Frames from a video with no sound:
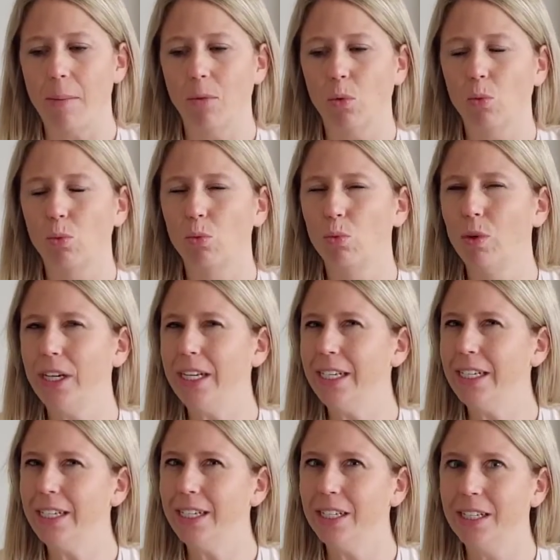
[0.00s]

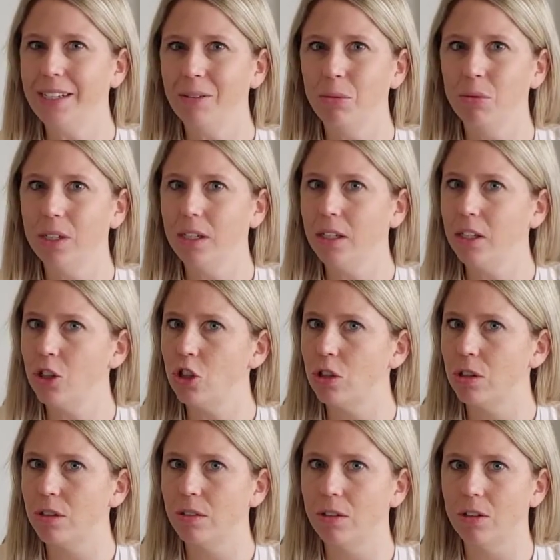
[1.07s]
Really, really
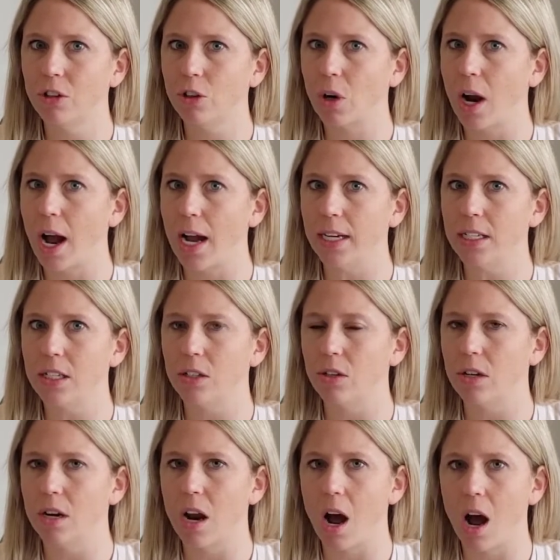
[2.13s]
try to
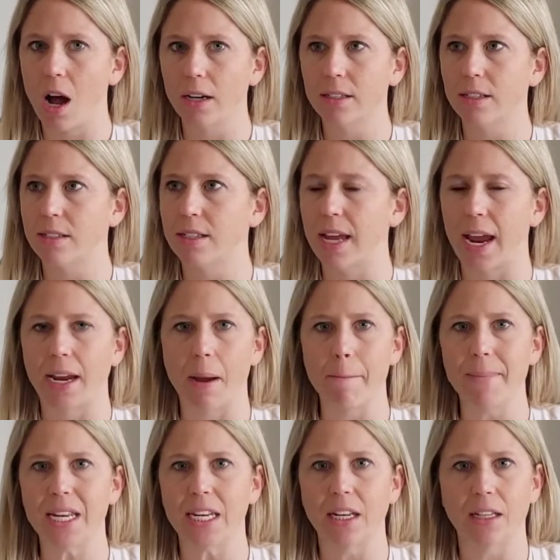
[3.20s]
not say
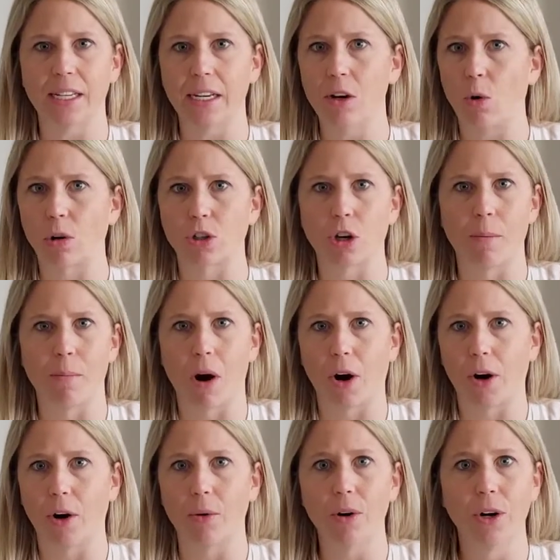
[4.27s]
immediately or
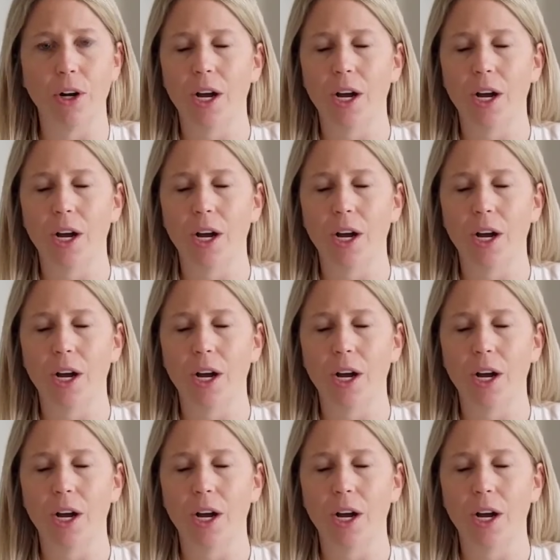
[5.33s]
tomorrow.